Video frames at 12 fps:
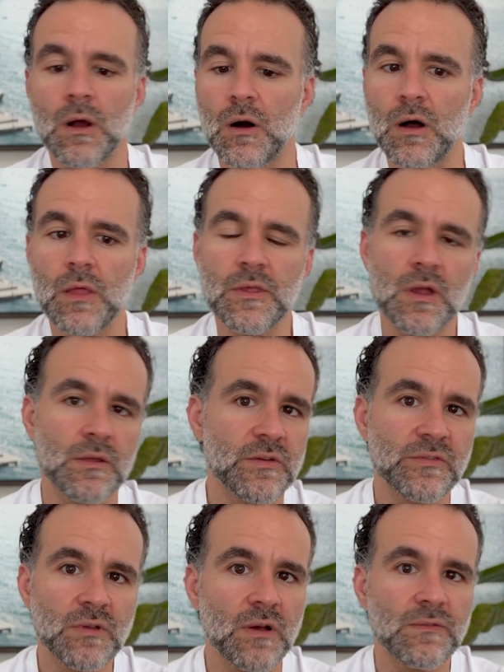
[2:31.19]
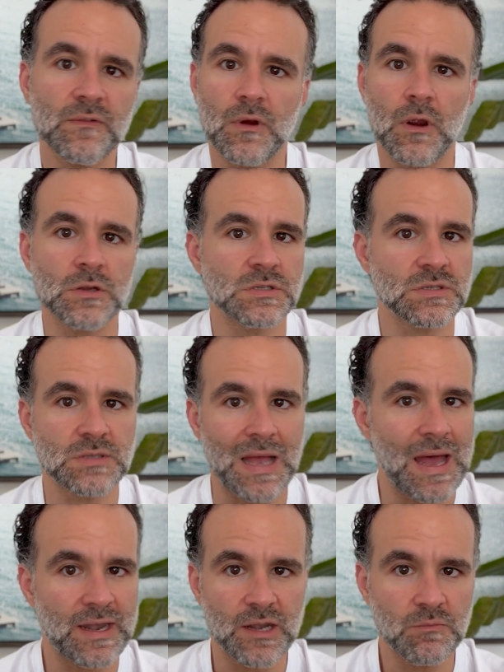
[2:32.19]
All the other stuff are just
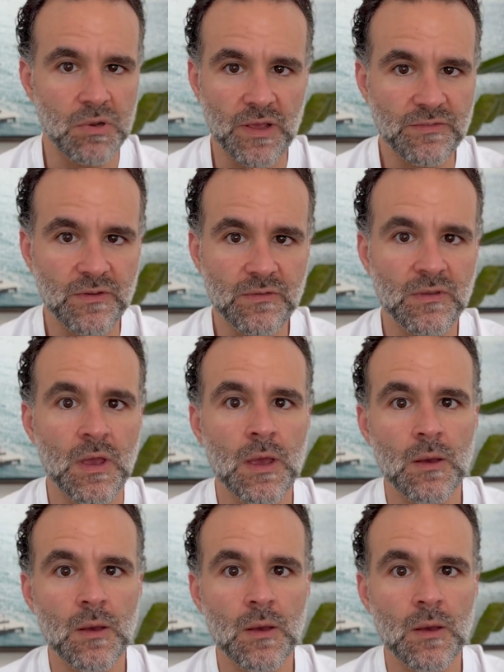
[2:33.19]
added pluses,